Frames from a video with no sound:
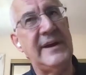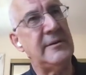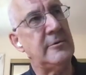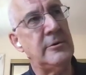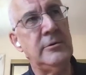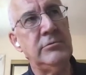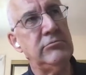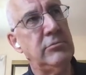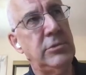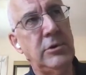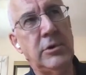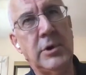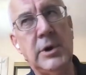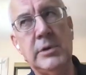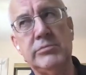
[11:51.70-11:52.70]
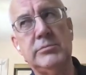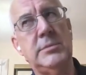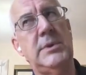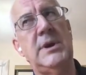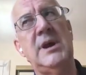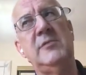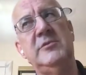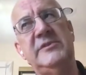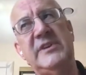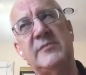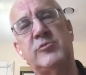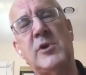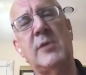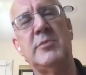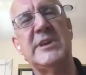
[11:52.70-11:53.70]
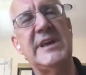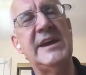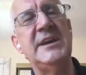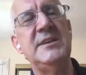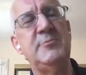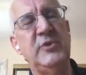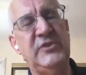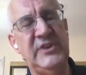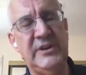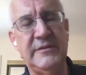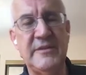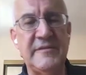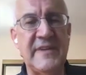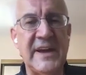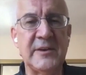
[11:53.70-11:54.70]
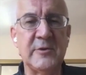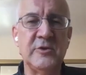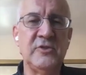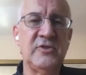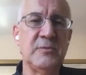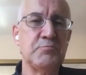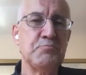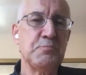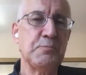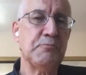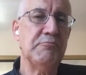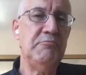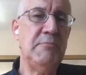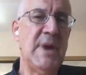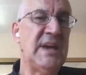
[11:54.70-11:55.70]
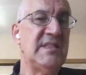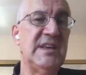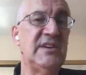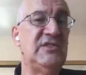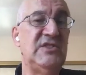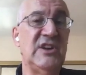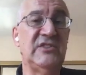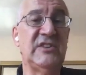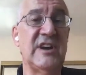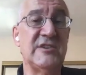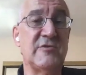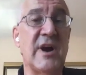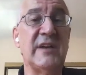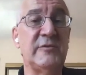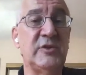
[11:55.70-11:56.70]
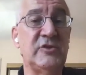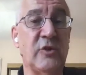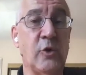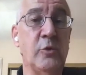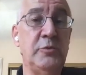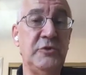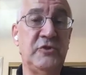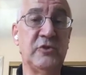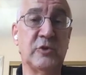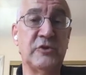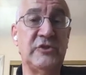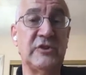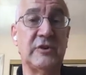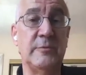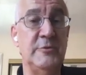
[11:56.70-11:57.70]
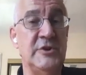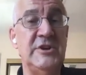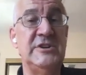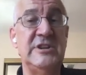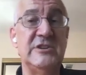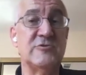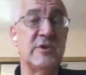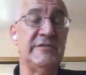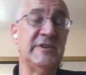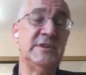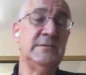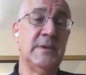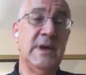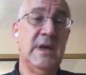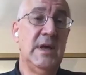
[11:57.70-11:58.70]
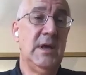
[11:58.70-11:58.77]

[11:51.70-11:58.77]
vendor, or I would say probably 80% of the vendors, make their CSI drivers open source and community-driven.